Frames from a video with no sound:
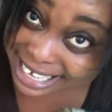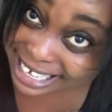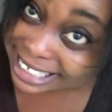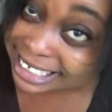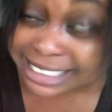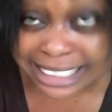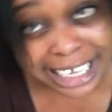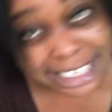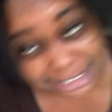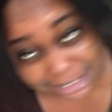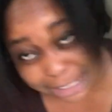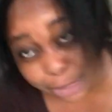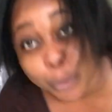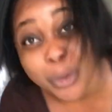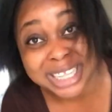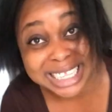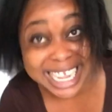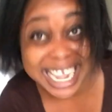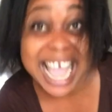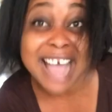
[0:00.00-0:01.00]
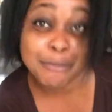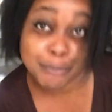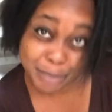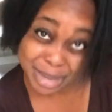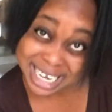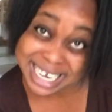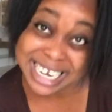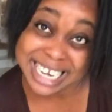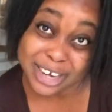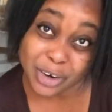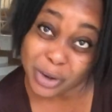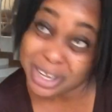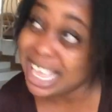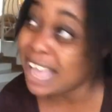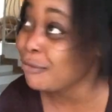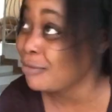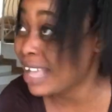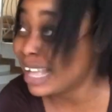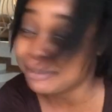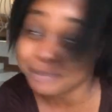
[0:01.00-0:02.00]
So I said, when you have pitney, you know, you have
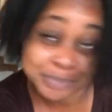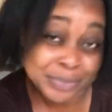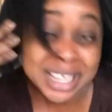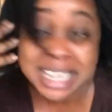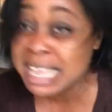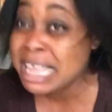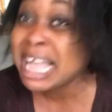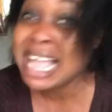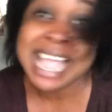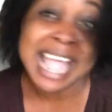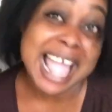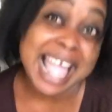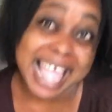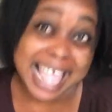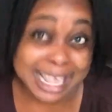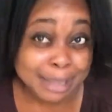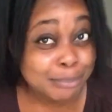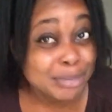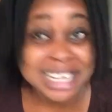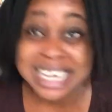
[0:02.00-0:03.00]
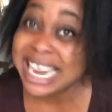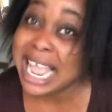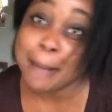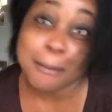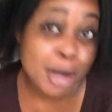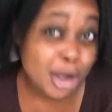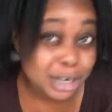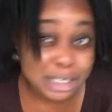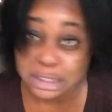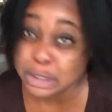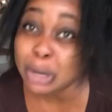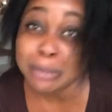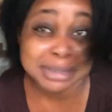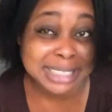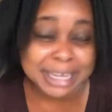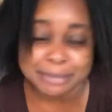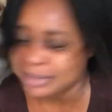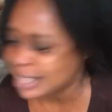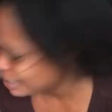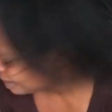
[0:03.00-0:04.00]
to. Hey, pitney a bird or something.
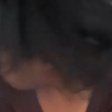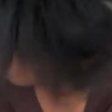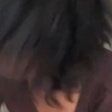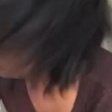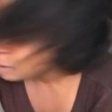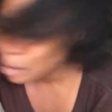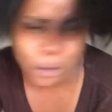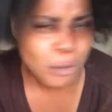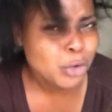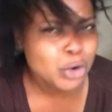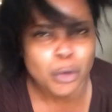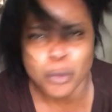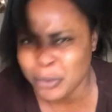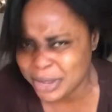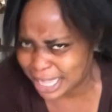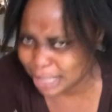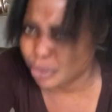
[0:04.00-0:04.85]
Oh, no, wait.